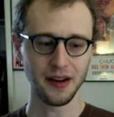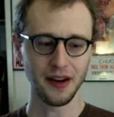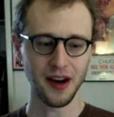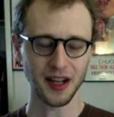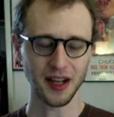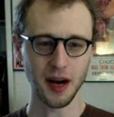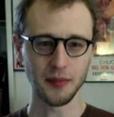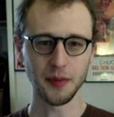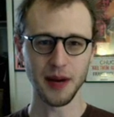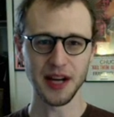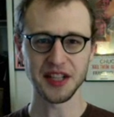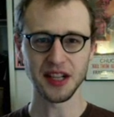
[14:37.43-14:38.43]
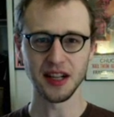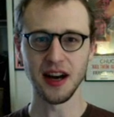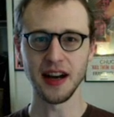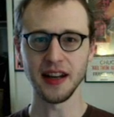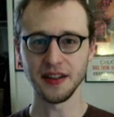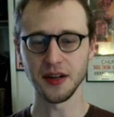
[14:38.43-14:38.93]
not compromising a
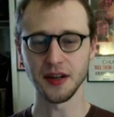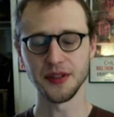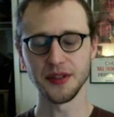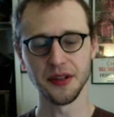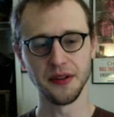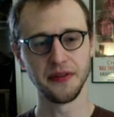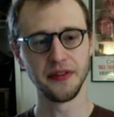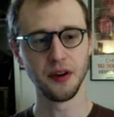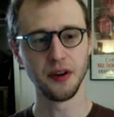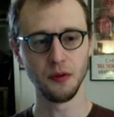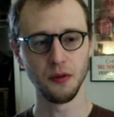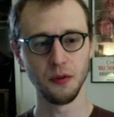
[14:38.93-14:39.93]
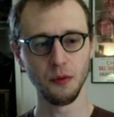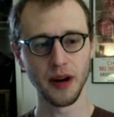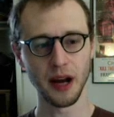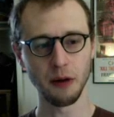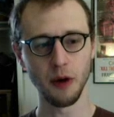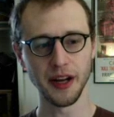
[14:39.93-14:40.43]
lot in terms of
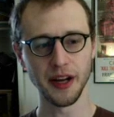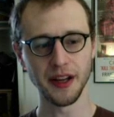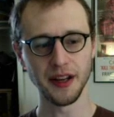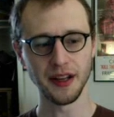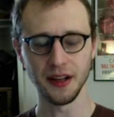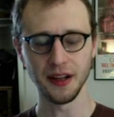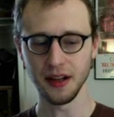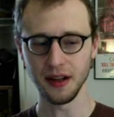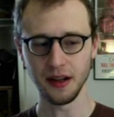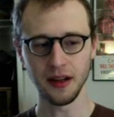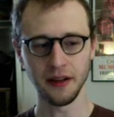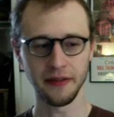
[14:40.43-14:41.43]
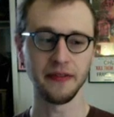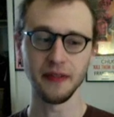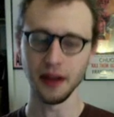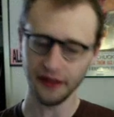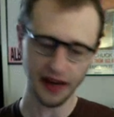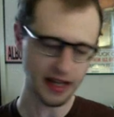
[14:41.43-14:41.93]
what I wanted and
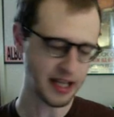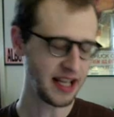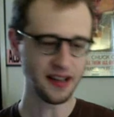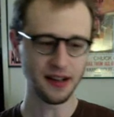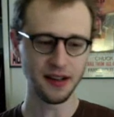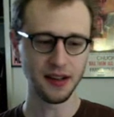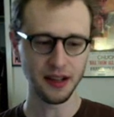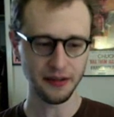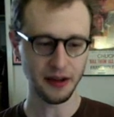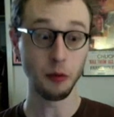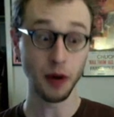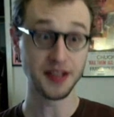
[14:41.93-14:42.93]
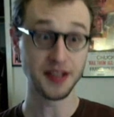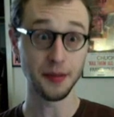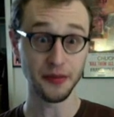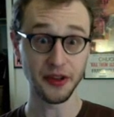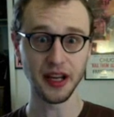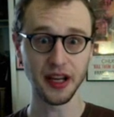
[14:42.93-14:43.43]
if, if I needed, if I wanted
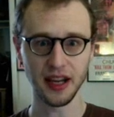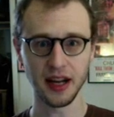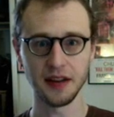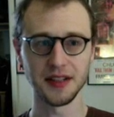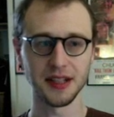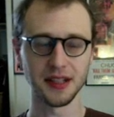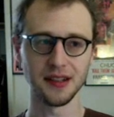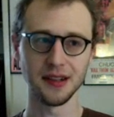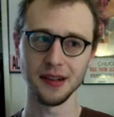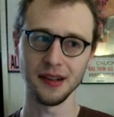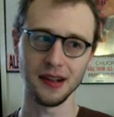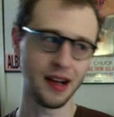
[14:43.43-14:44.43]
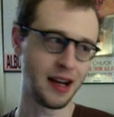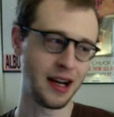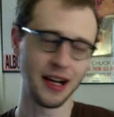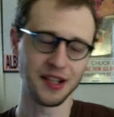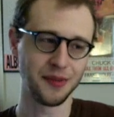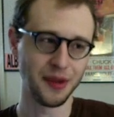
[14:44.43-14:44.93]
something and I was,
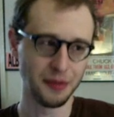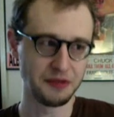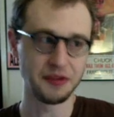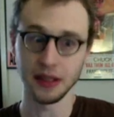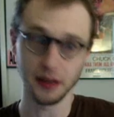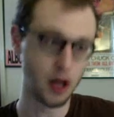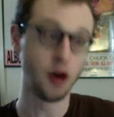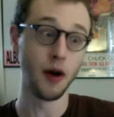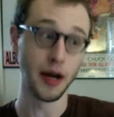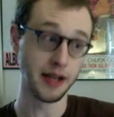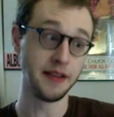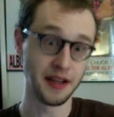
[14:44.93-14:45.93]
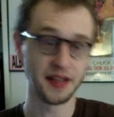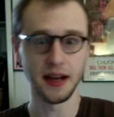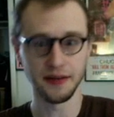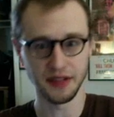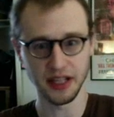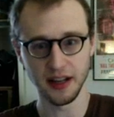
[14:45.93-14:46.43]
I just pretty much was like, no, I need this.
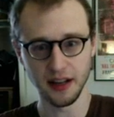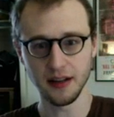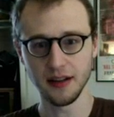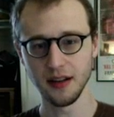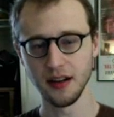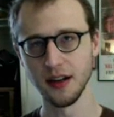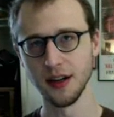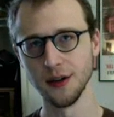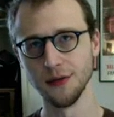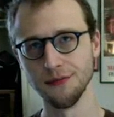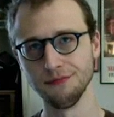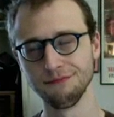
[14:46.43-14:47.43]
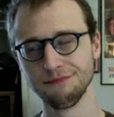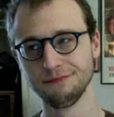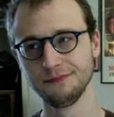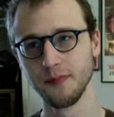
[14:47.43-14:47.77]
I have to get it. Um,